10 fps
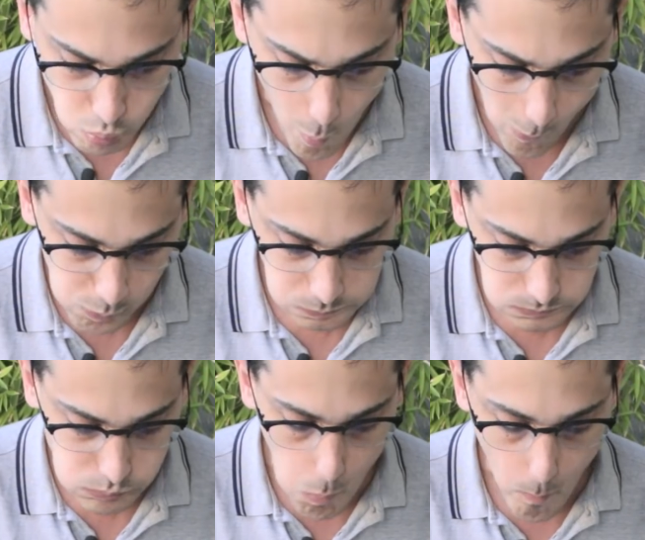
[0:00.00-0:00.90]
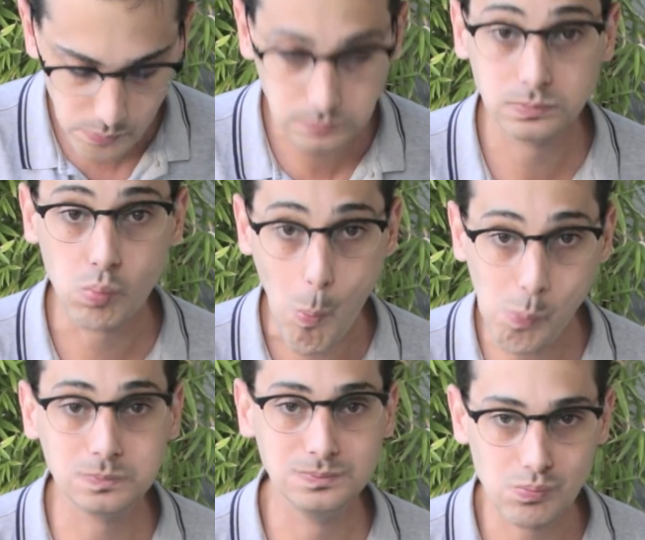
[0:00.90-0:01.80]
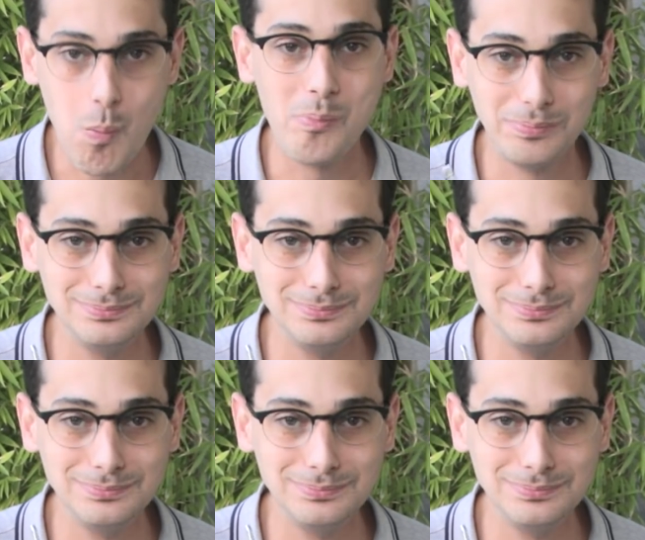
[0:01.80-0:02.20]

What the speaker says: is one truly German food that beats